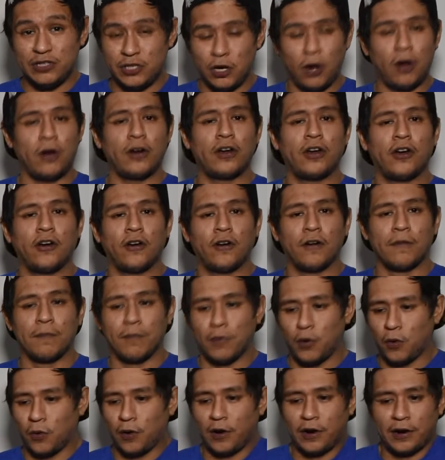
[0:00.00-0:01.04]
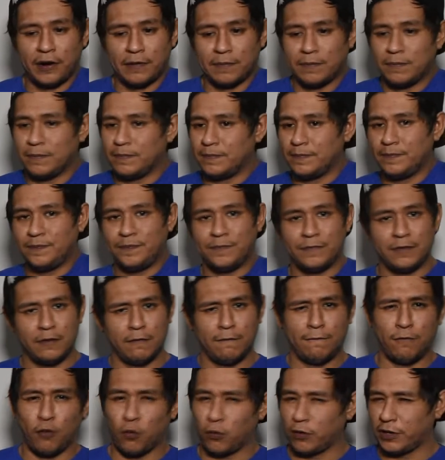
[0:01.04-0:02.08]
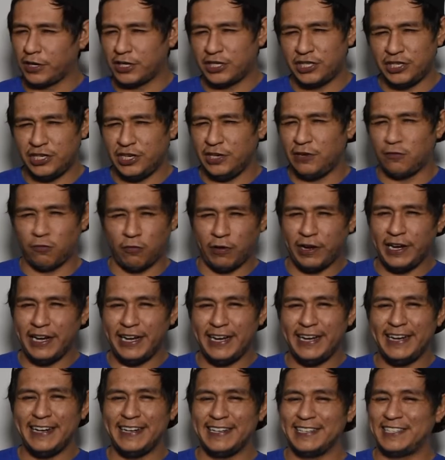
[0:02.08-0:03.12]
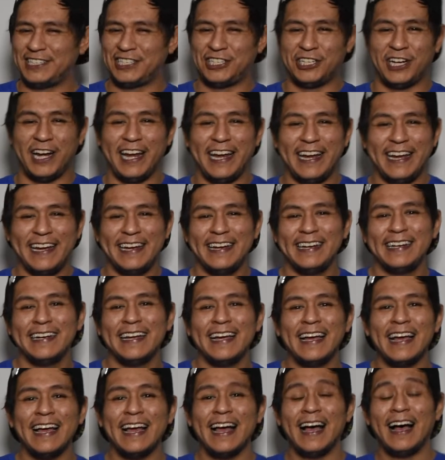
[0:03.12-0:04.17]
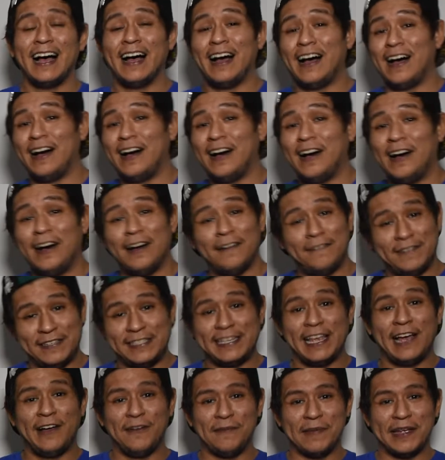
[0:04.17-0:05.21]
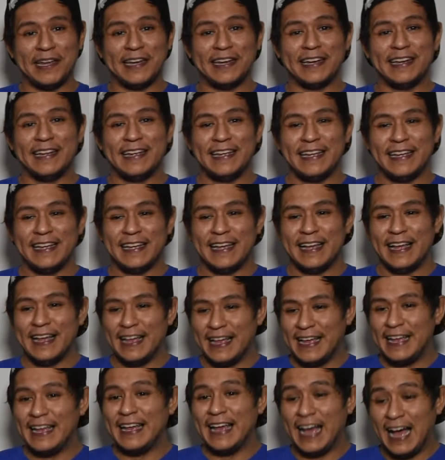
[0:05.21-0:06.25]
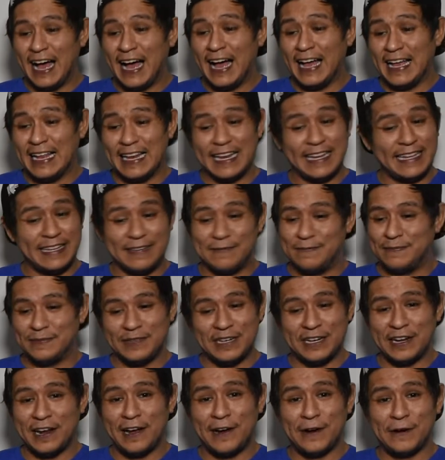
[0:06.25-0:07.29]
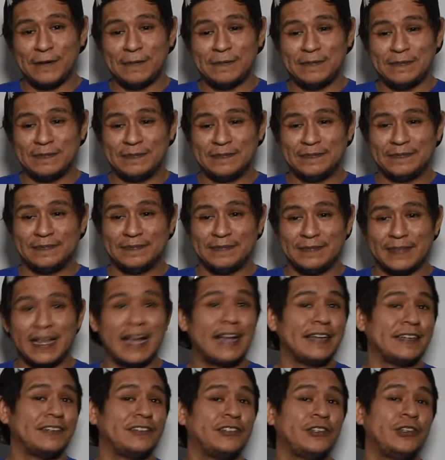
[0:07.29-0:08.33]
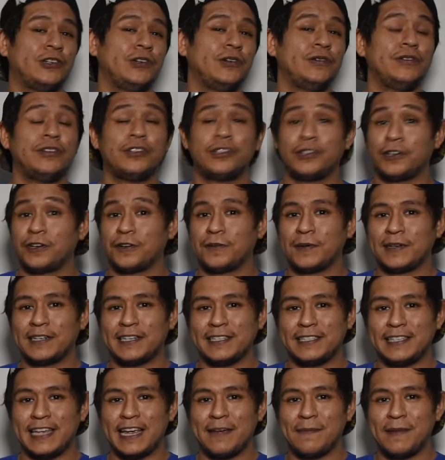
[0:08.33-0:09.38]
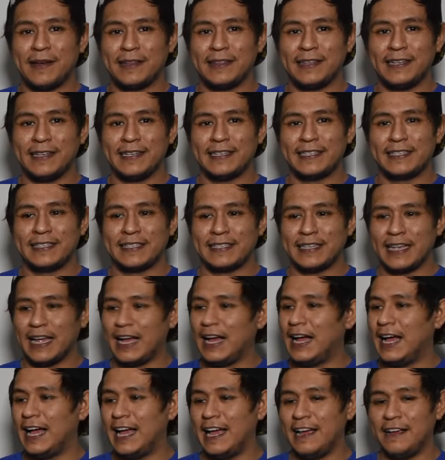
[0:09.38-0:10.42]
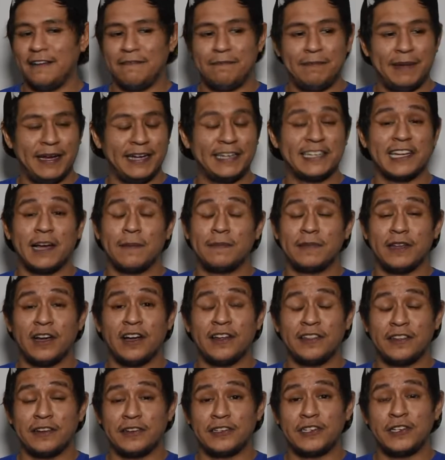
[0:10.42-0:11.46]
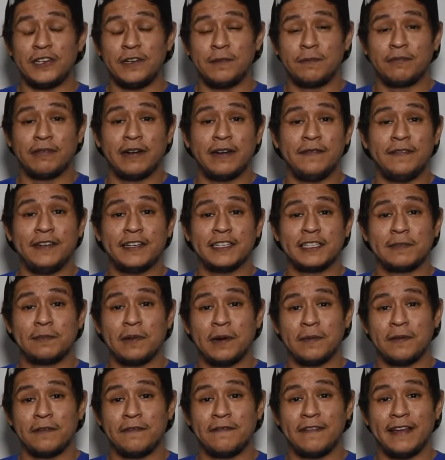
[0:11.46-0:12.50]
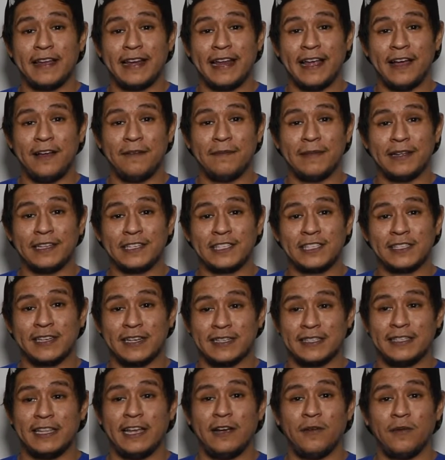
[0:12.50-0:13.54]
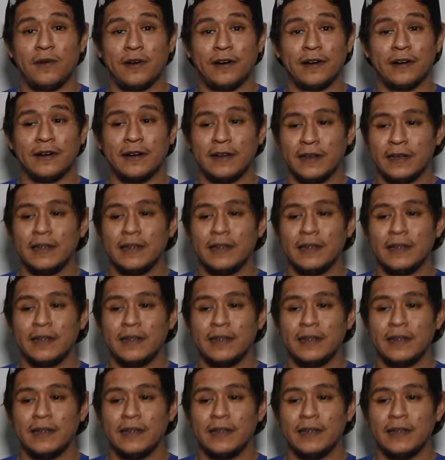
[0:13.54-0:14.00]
darker, more foresty green shade of his helmet. You know, not too sure what to say about this. I picked up the other two previous Boba Fett helmets because they were,